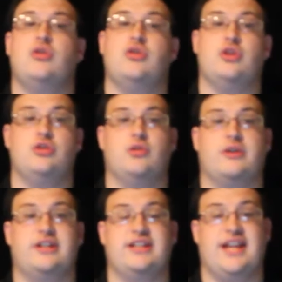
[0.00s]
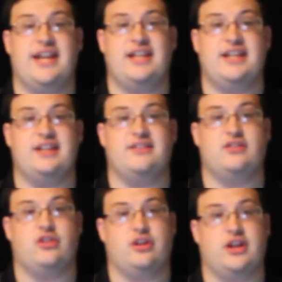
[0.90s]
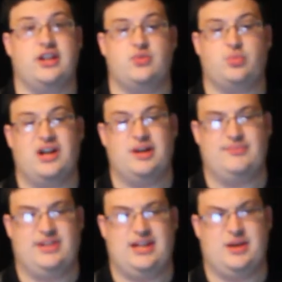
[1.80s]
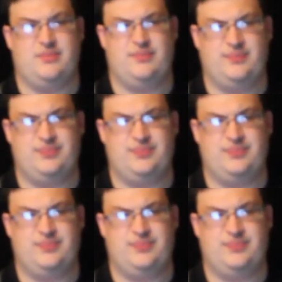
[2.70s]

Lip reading: New York Yankees during his prime time.